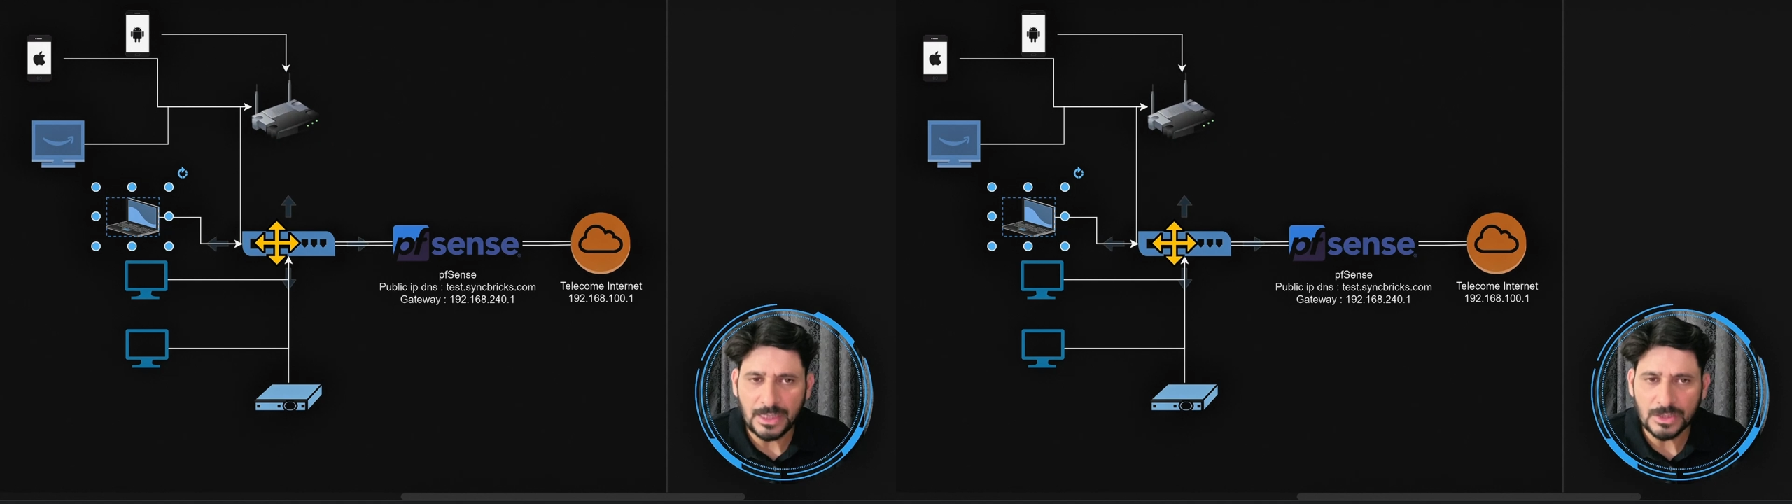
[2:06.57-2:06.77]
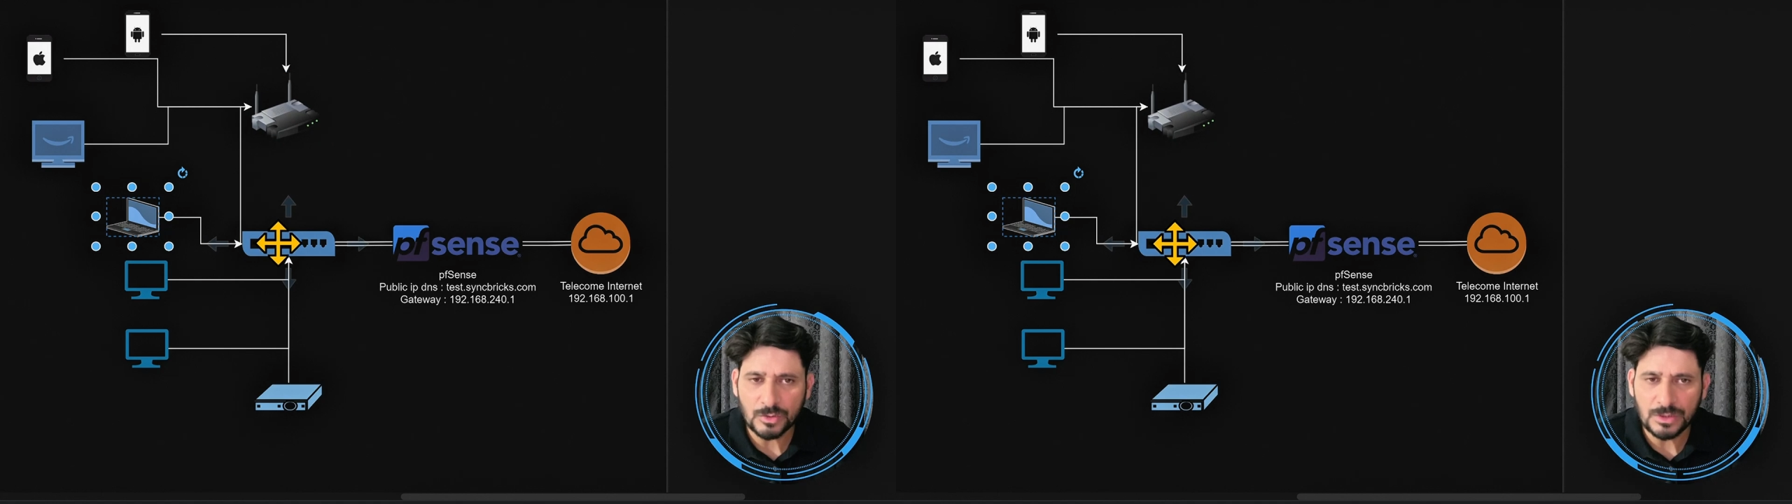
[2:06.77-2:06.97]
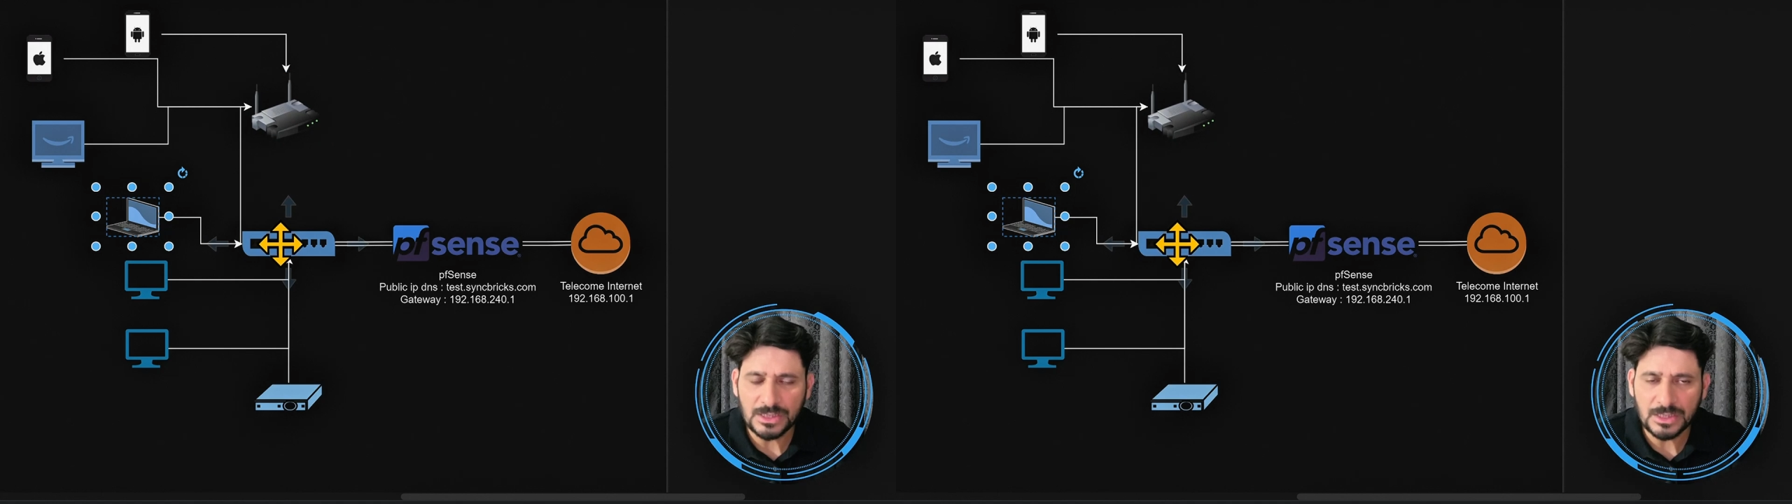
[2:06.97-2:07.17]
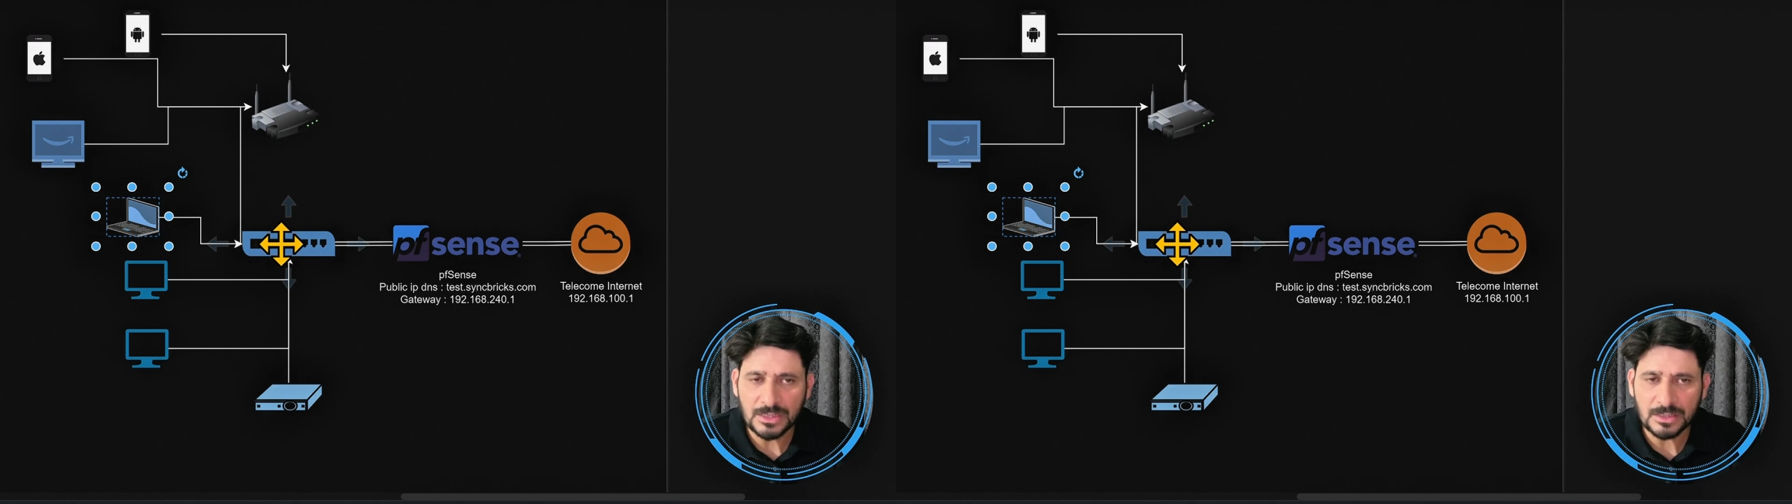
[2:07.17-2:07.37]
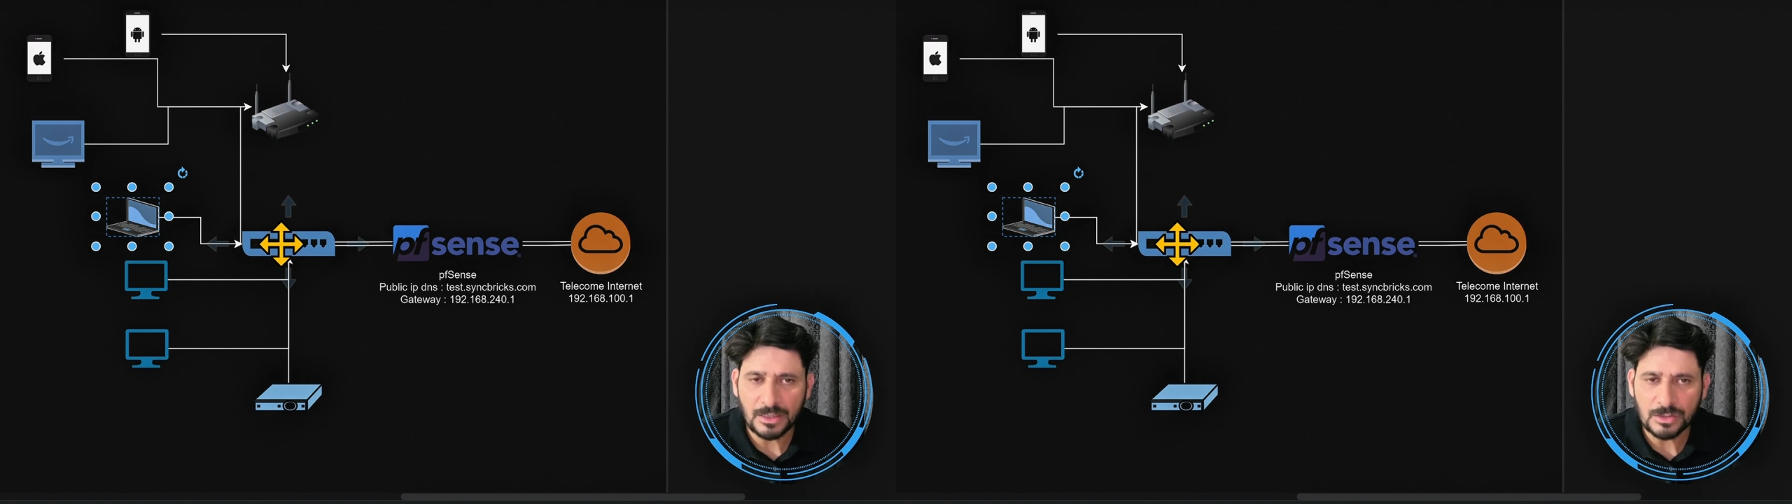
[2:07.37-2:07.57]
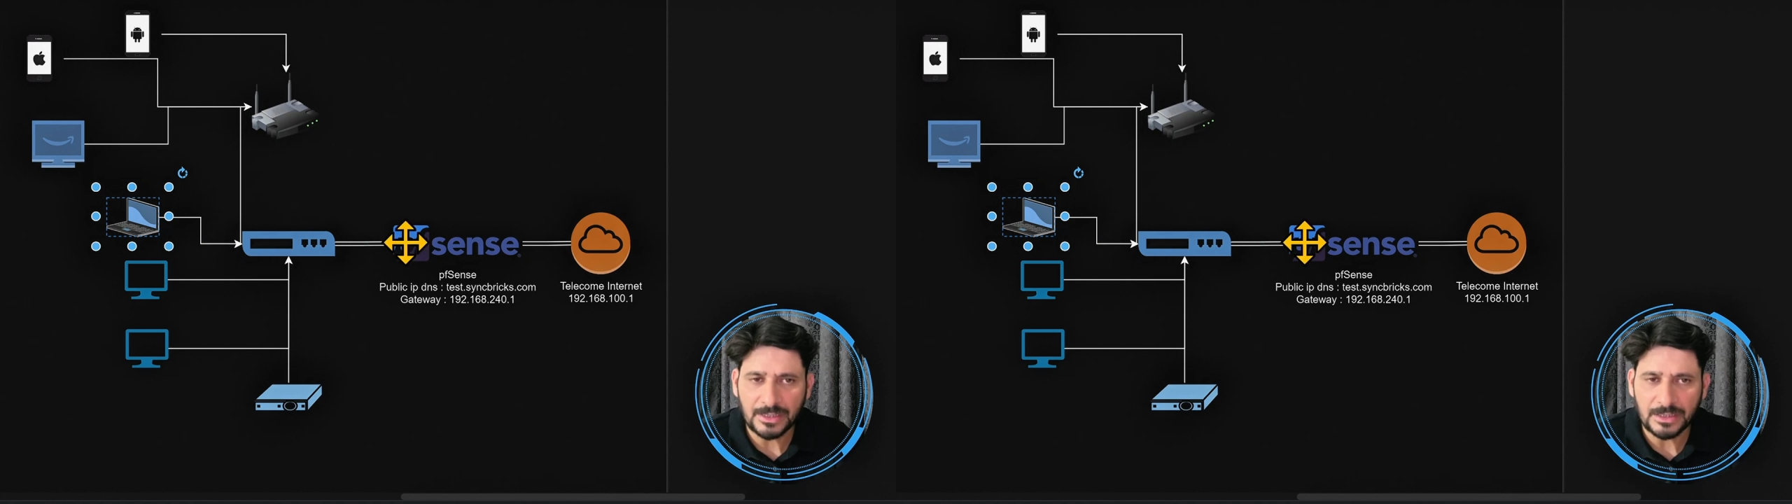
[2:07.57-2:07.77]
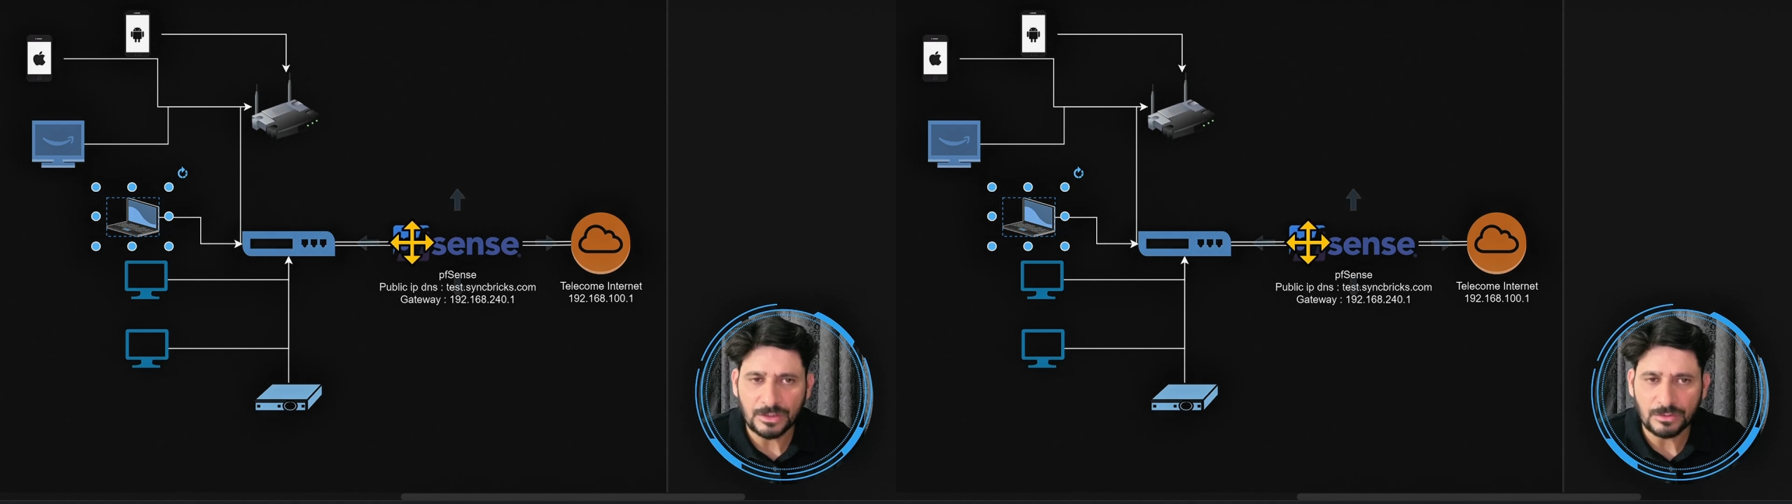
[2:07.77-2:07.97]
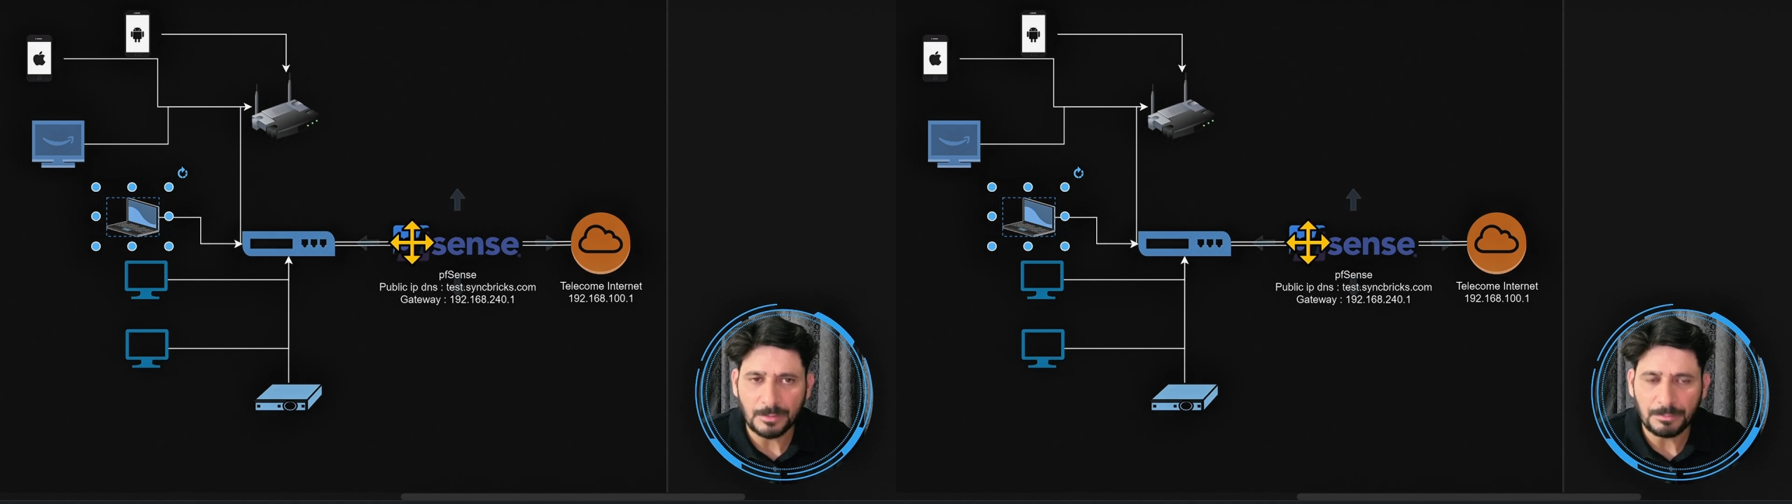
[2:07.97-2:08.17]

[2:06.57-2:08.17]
and switch is connected to the